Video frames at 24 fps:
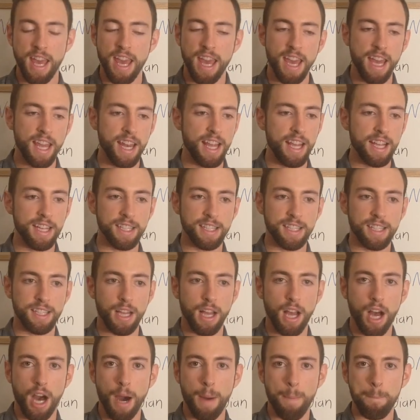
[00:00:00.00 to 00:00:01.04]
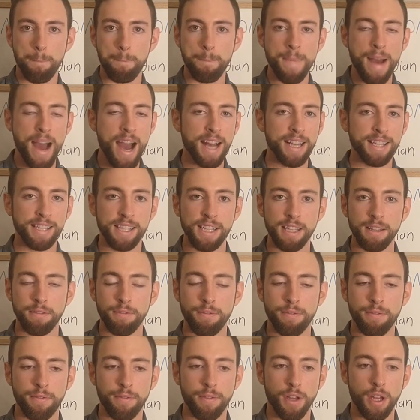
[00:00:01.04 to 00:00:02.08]
it is a
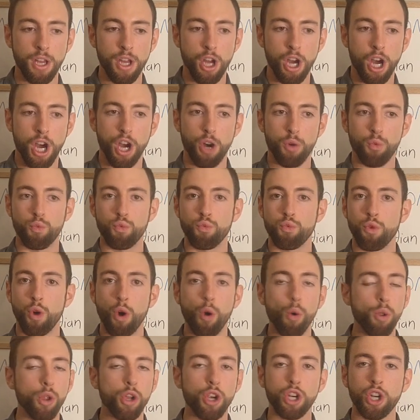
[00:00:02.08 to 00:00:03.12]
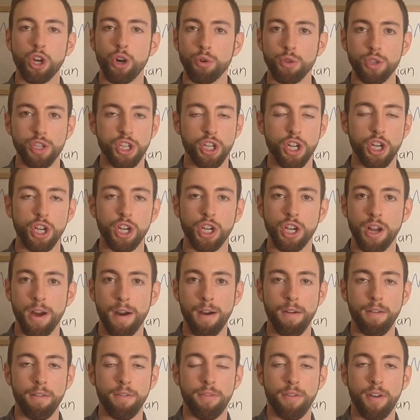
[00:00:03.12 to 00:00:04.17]
massive roller coaster
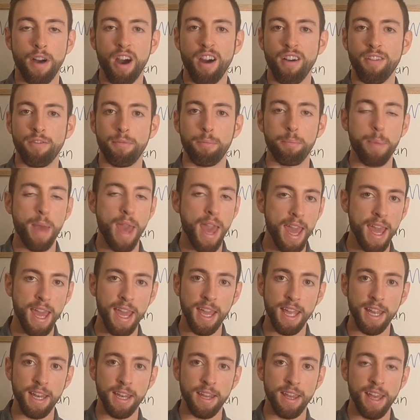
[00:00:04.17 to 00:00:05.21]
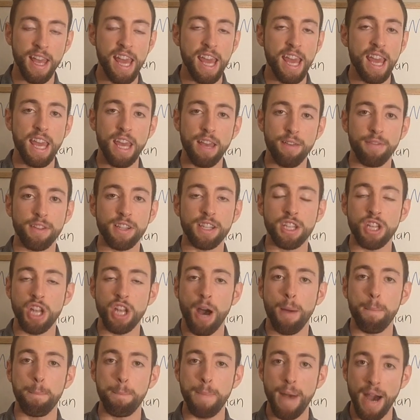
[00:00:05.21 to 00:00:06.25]
of pain if it's
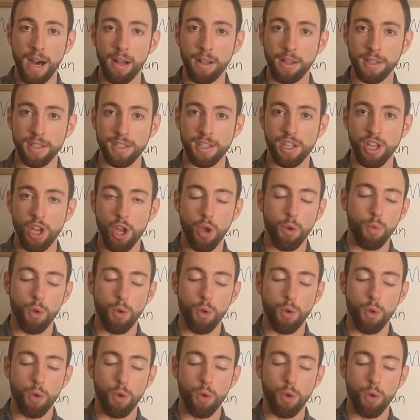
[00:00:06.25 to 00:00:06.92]
not balanced.